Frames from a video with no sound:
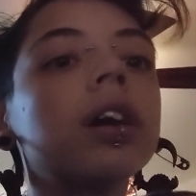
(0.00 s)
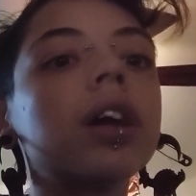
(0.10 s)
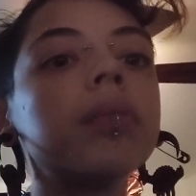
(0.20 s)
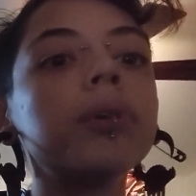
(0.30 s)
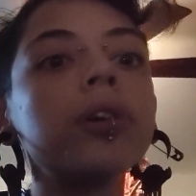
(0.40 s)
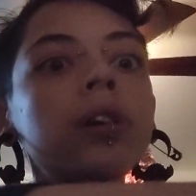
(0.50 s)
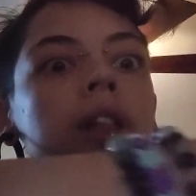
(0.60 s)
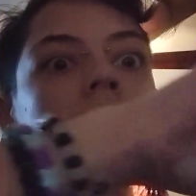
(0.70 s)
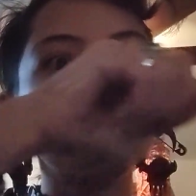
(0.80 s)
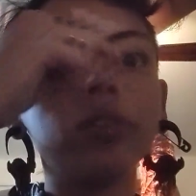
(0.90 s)
rainbow
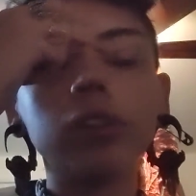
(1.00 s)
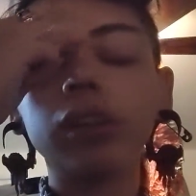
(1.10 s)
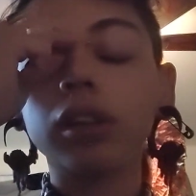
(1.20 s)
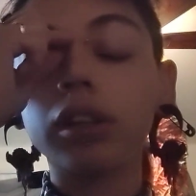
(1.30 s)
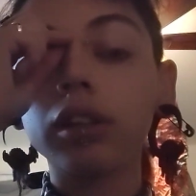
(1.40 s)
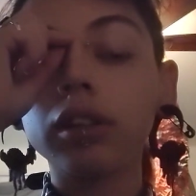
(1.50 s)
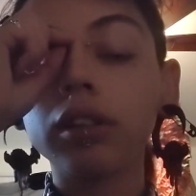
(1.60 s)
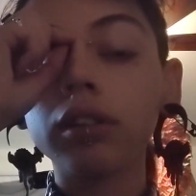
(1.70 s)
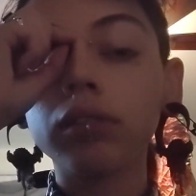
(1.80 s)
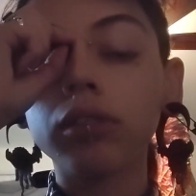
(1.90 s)
clown look,
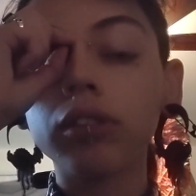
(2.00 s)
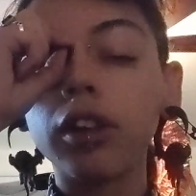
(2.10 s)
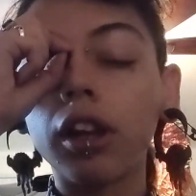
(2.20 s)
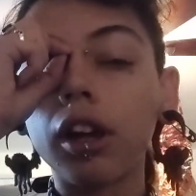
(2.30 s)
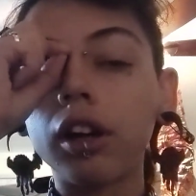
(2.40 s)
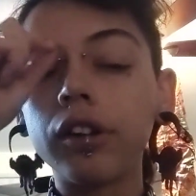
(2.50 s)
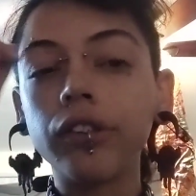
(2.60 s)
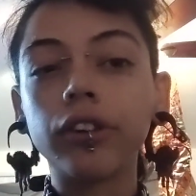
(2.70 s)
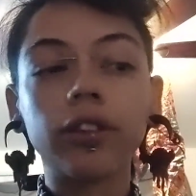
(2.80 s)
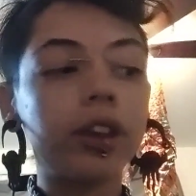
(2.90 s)
because we're seeing a
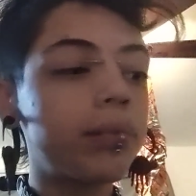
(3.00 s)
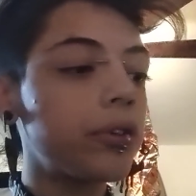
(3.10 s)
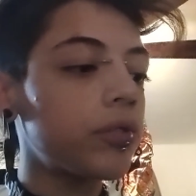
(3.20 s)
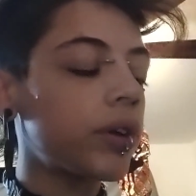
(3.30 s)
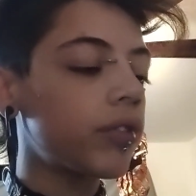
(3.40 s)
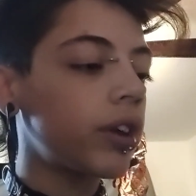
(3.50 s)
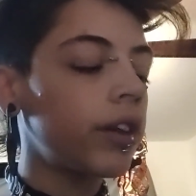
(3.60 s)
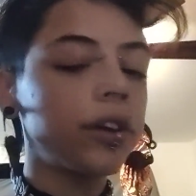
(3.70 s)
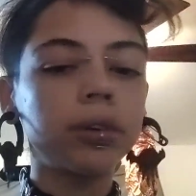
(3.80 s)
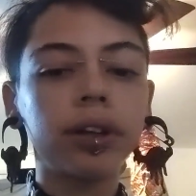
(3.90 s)
concert and that means we have to
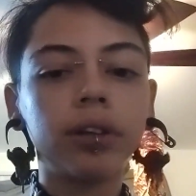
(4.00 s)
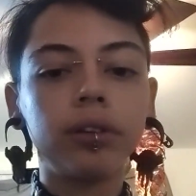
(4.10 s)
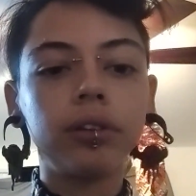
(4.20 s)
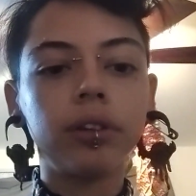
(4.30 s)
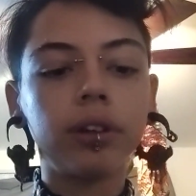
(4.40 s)
clown around.